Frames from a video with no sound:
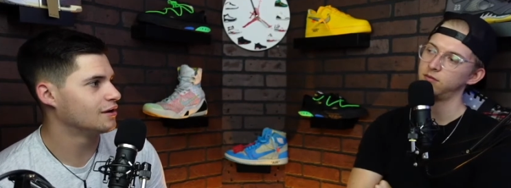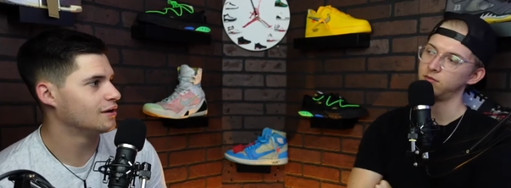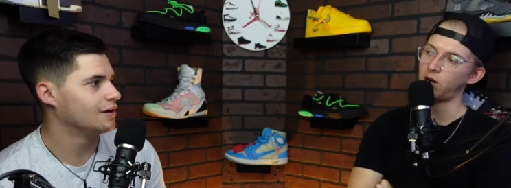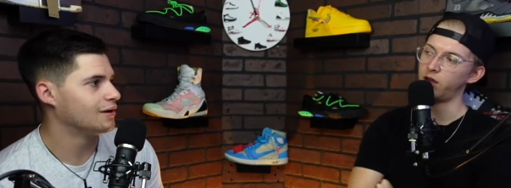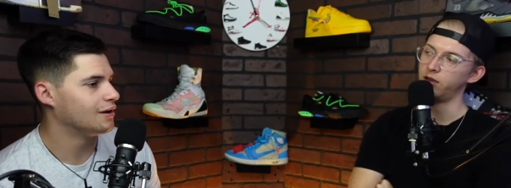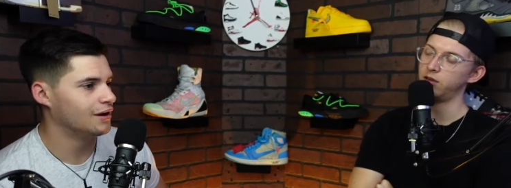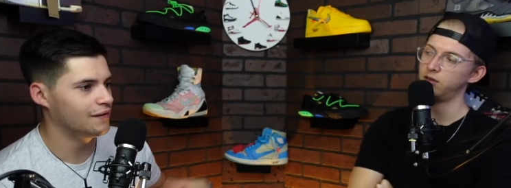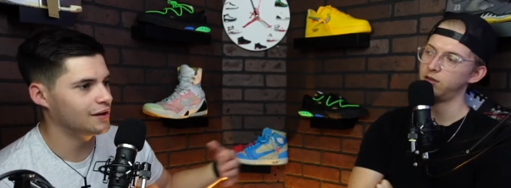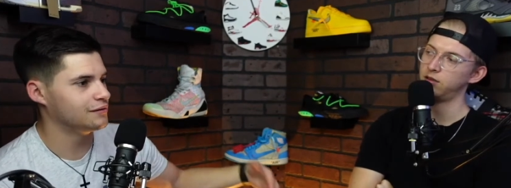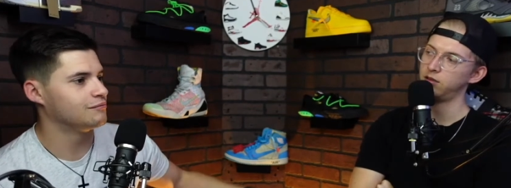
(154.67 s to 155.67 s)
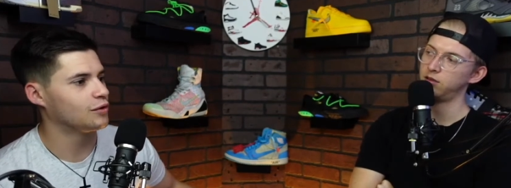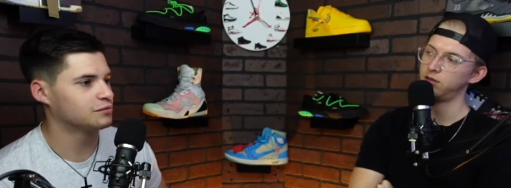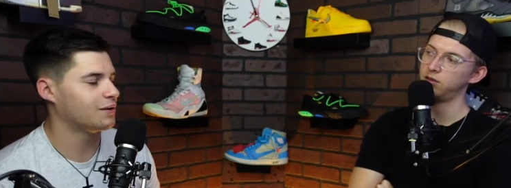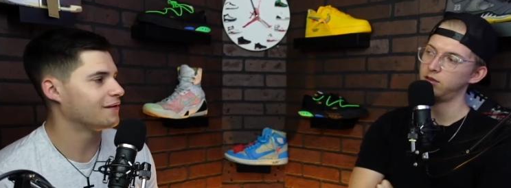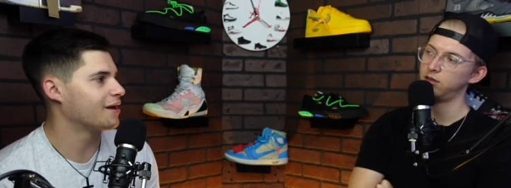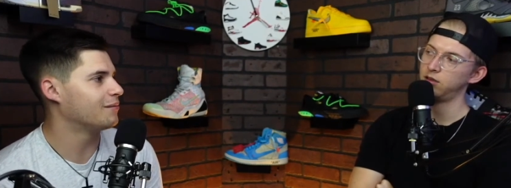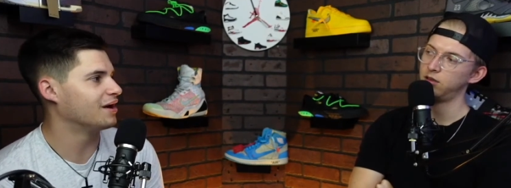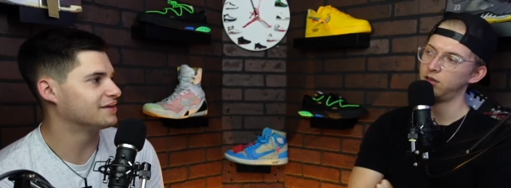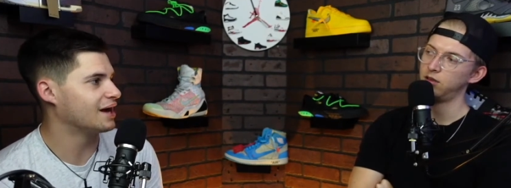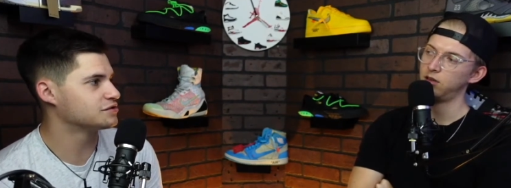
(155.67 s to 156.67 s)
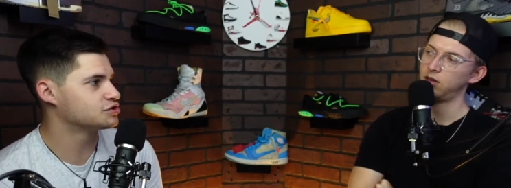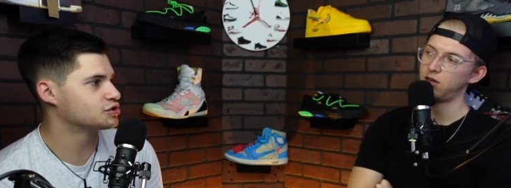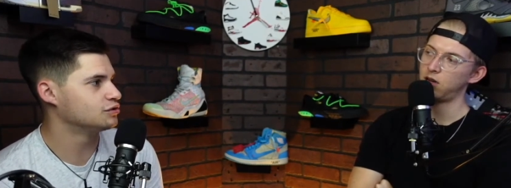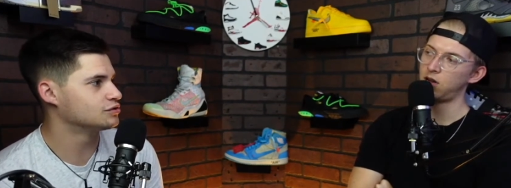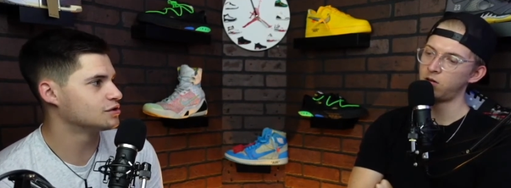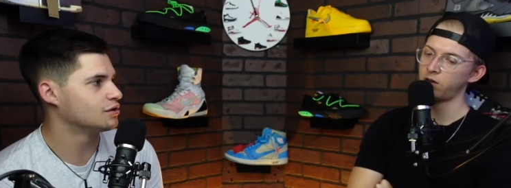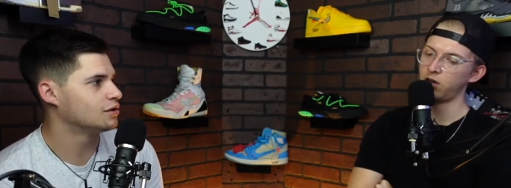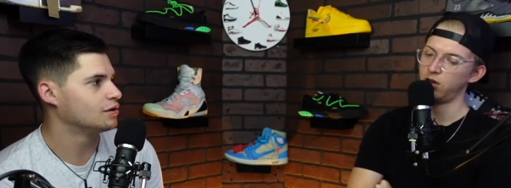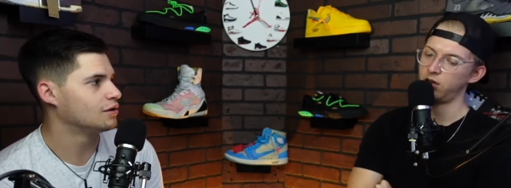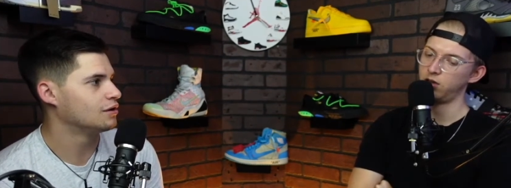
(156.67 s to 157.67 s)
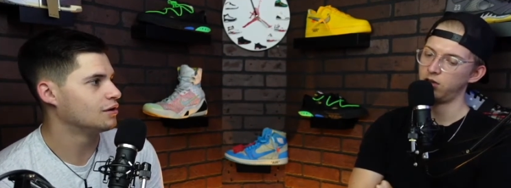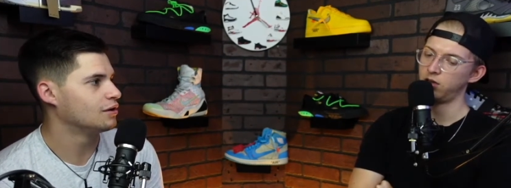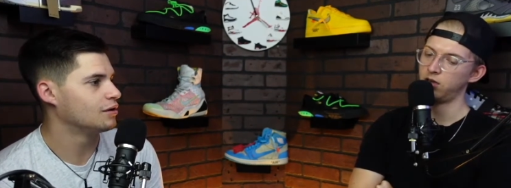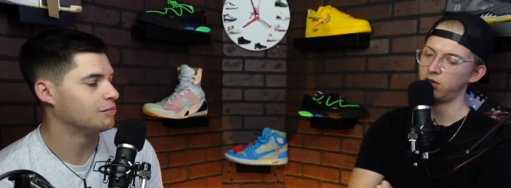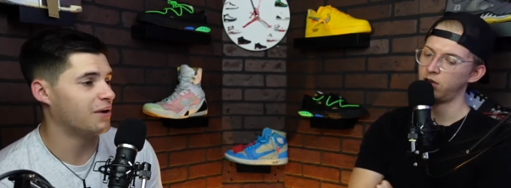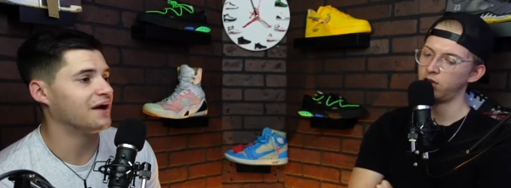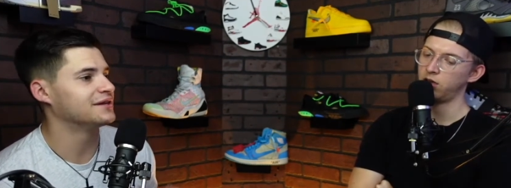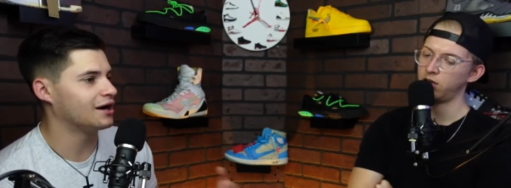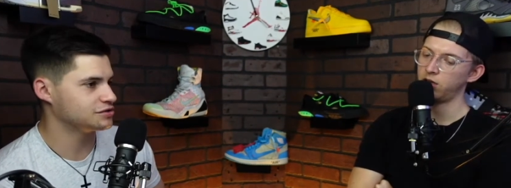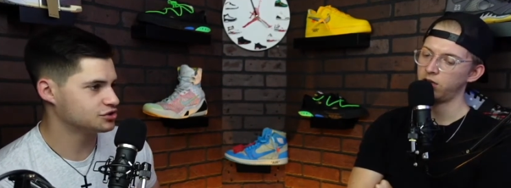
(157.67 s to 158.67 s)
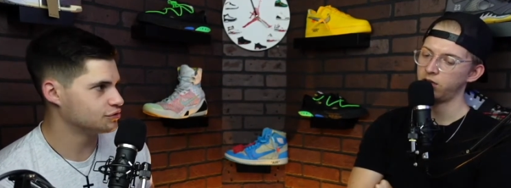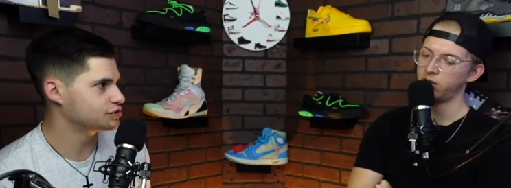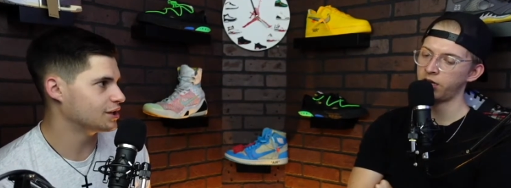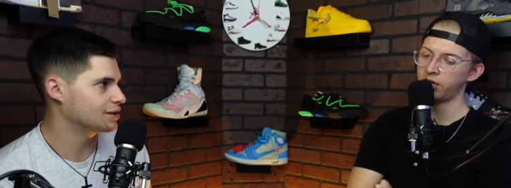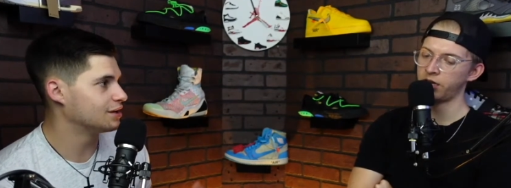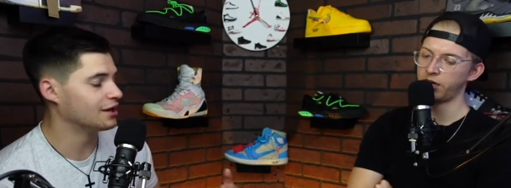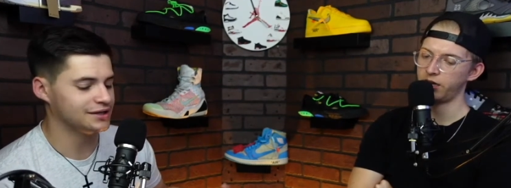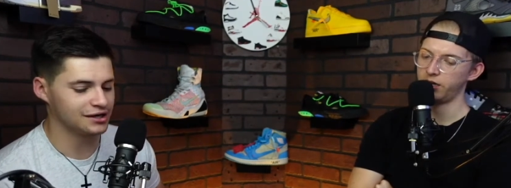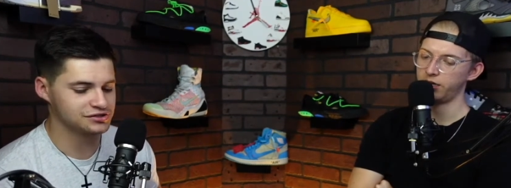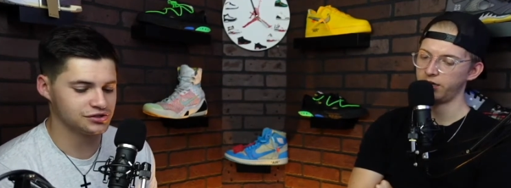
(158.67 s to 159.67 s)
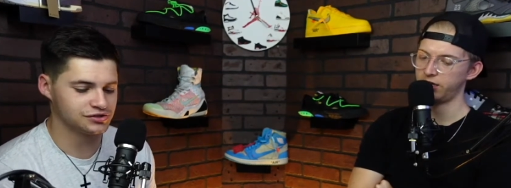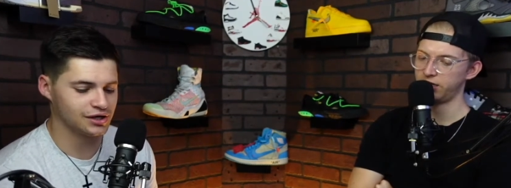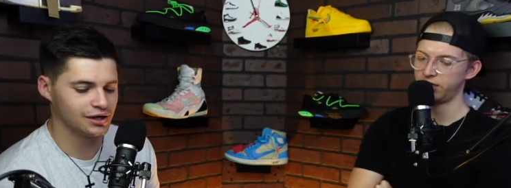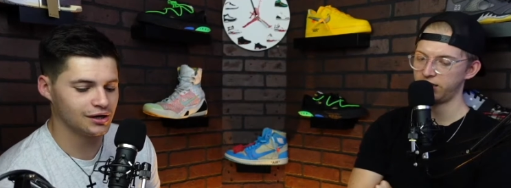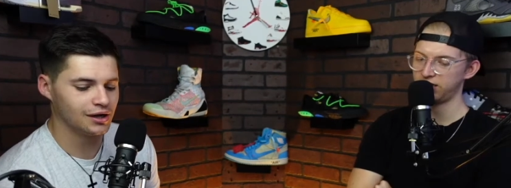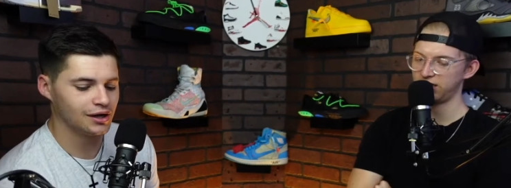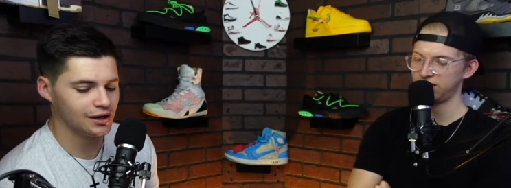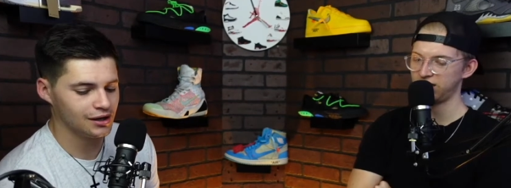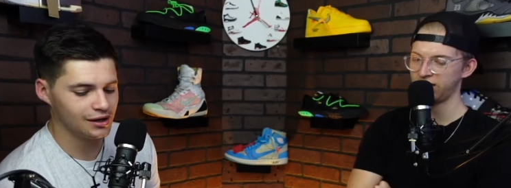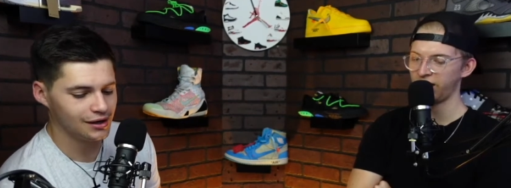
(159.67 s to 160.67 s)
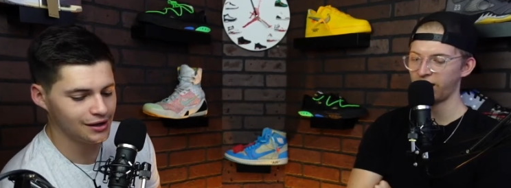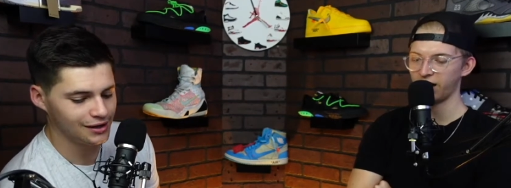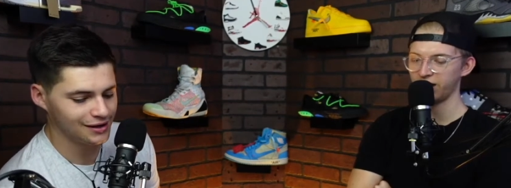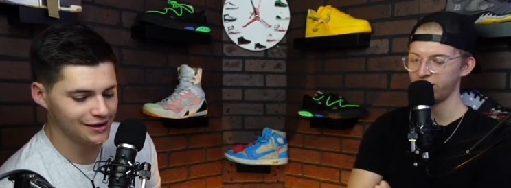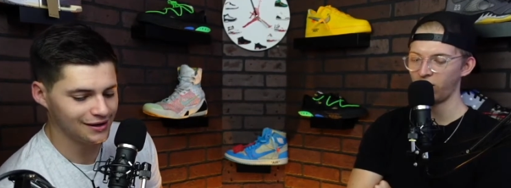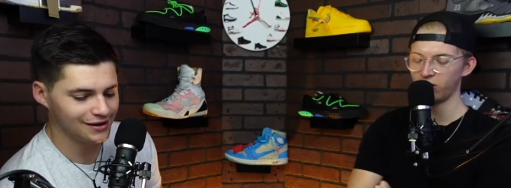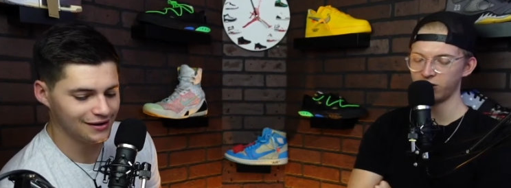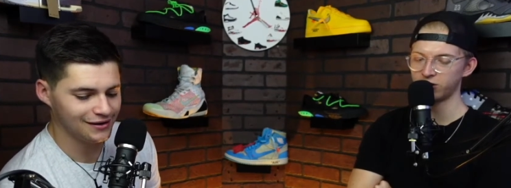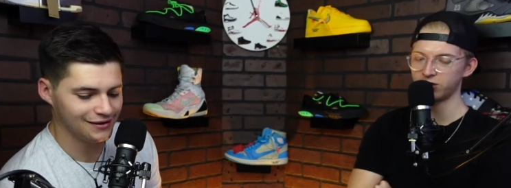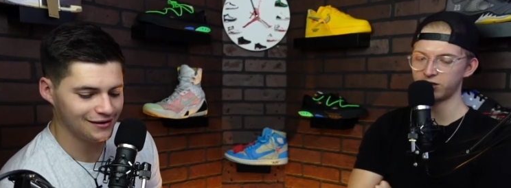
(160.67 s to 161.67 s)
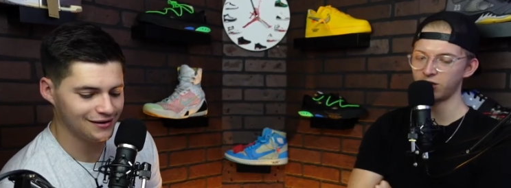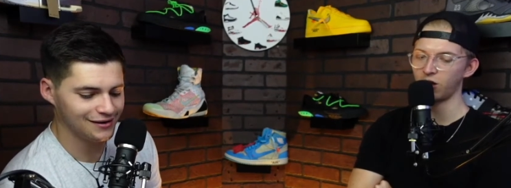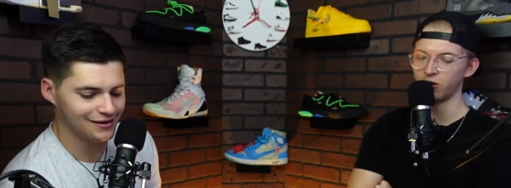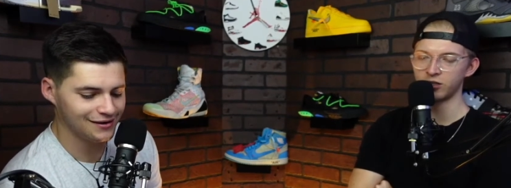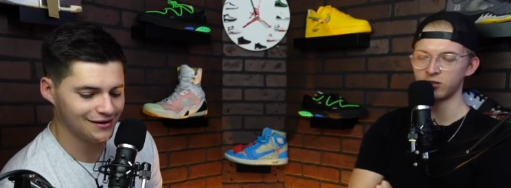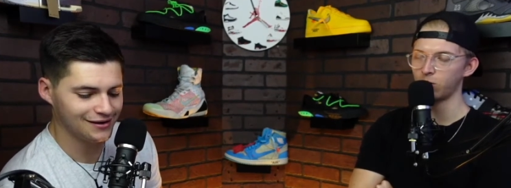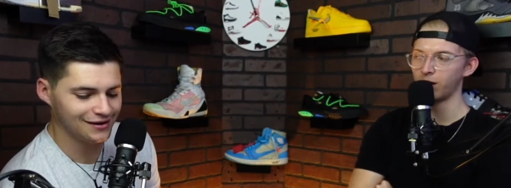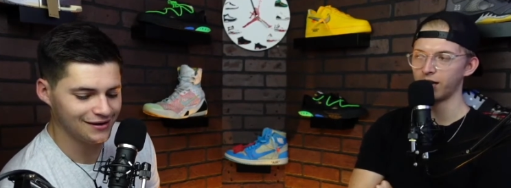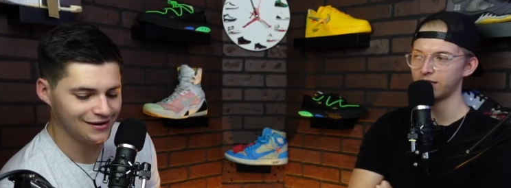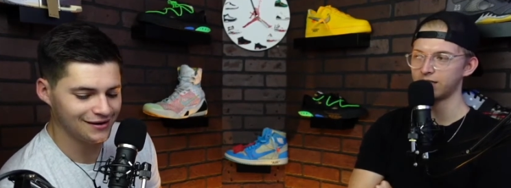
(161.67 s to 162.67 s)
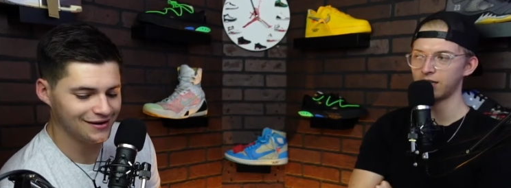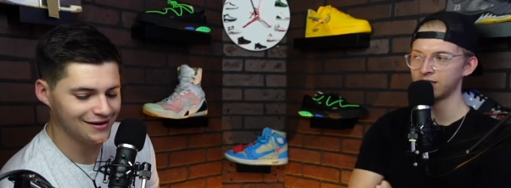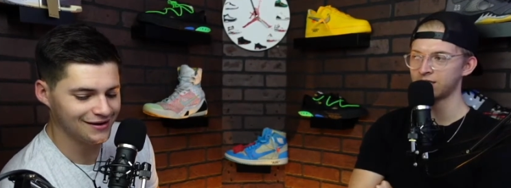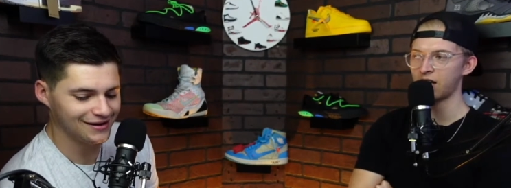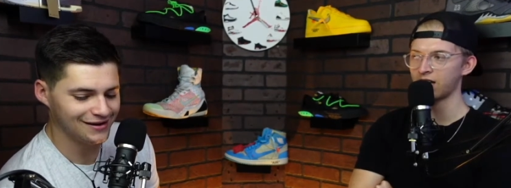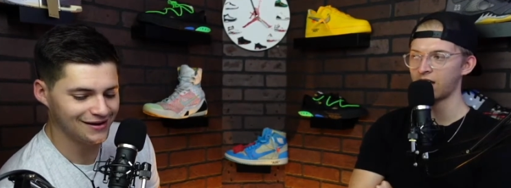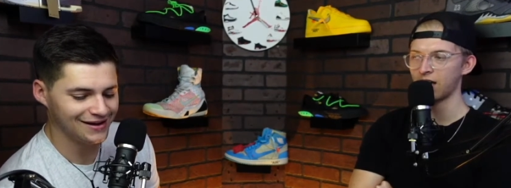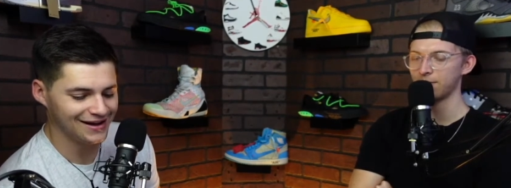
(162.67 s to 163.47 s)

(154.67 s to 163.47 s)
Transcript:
Speaker 1: right and then multiply that by a thousand shoes oh yeah by a thousand shoes yeah, again, yeah, yeah. thousand shoes again
Speaker 2: yeah. No, there's no, there's no way. It's it's not cap.